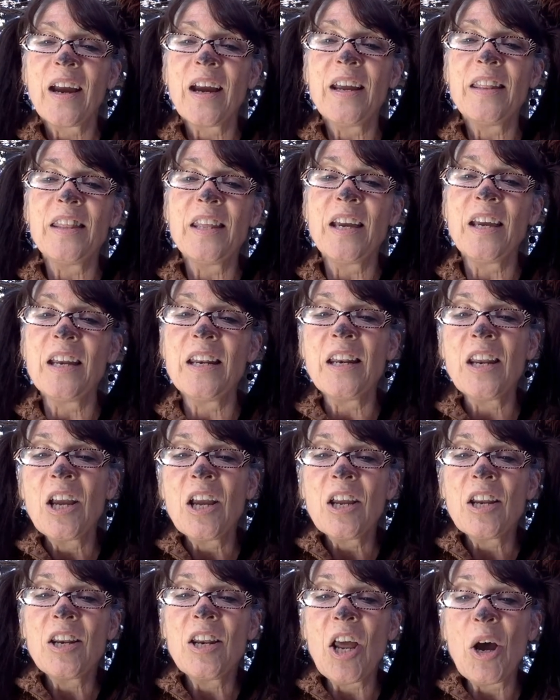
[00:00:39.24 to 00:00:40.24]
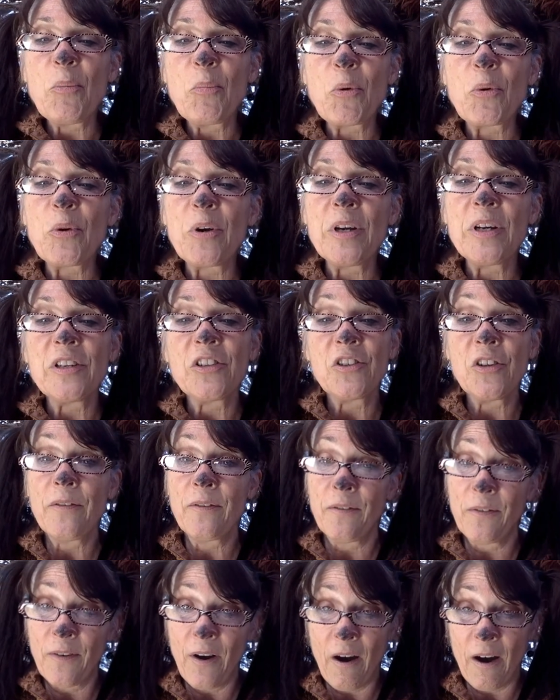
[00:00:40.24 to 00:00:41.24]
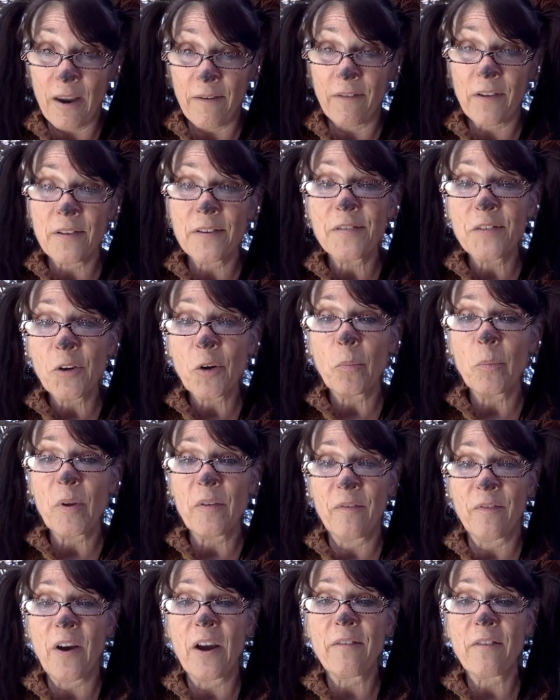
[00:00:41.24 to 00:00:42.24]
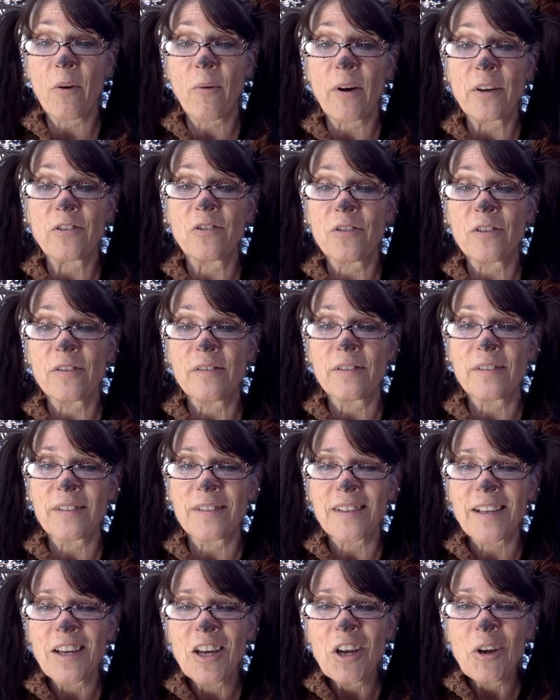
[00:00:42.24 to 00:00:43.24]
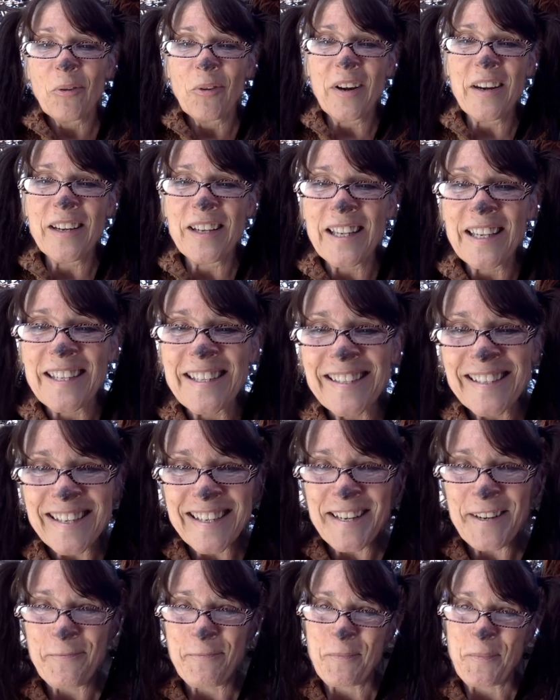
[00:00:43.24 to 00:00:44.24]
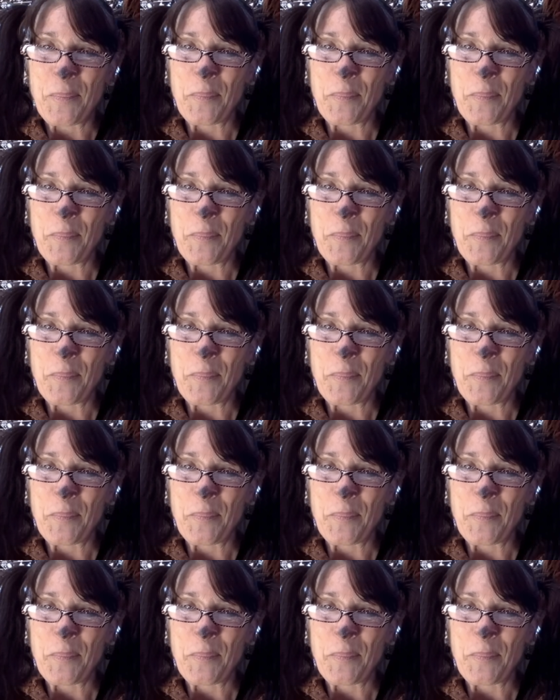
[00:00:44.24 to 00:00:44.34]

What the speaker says: and then number it to 5, because there will be 5 questions. Ready to listen?